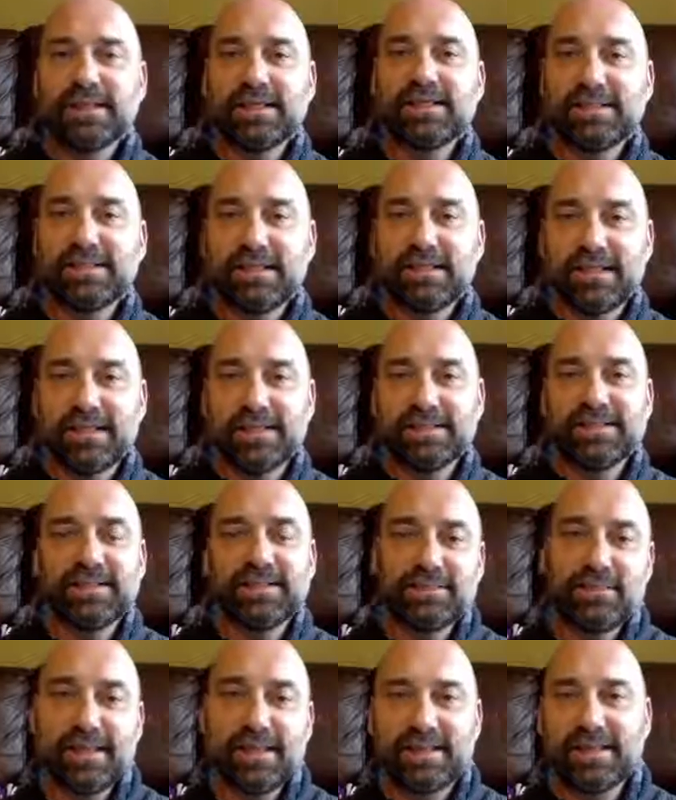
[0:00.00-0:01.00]
the tendency
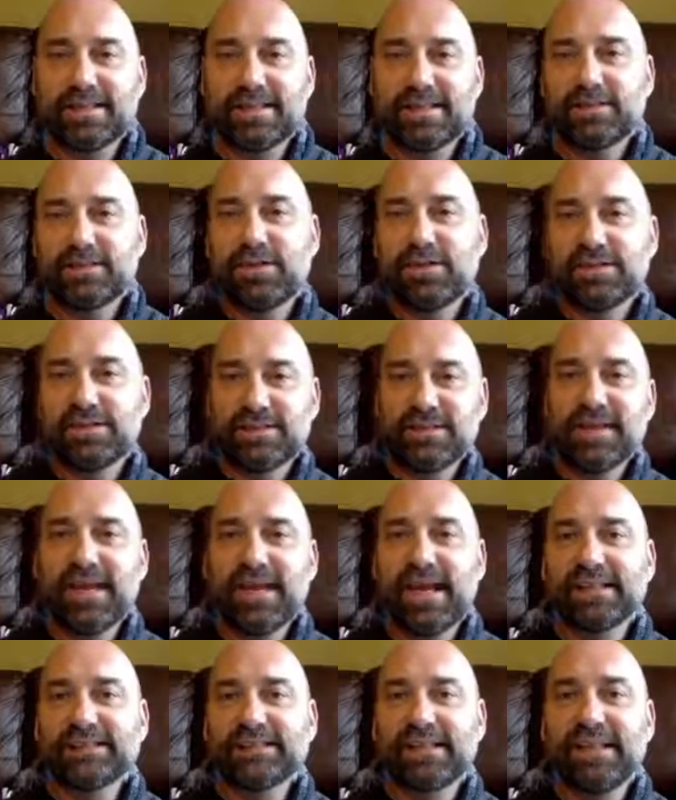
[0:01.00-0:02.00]
to make things worse than
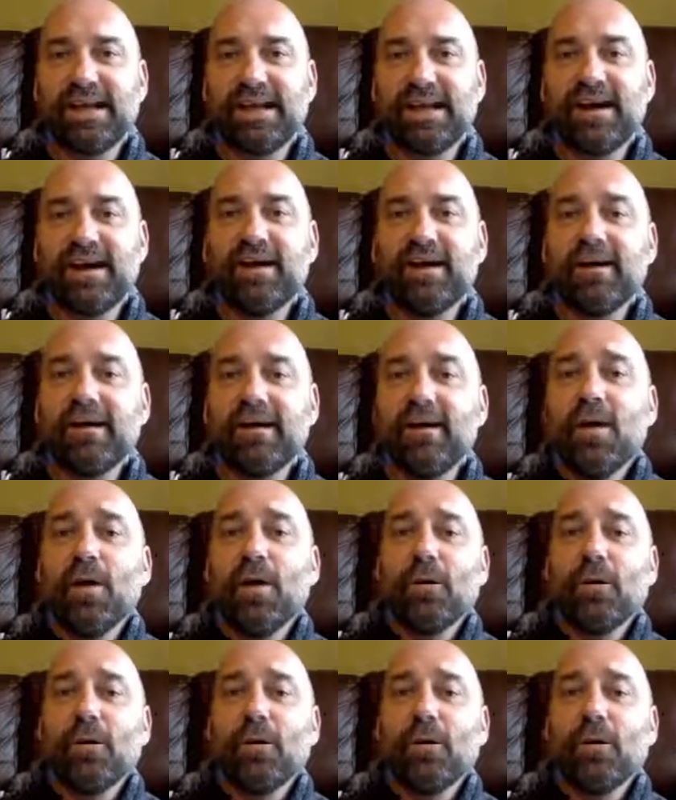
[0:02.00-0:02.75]
they actually are.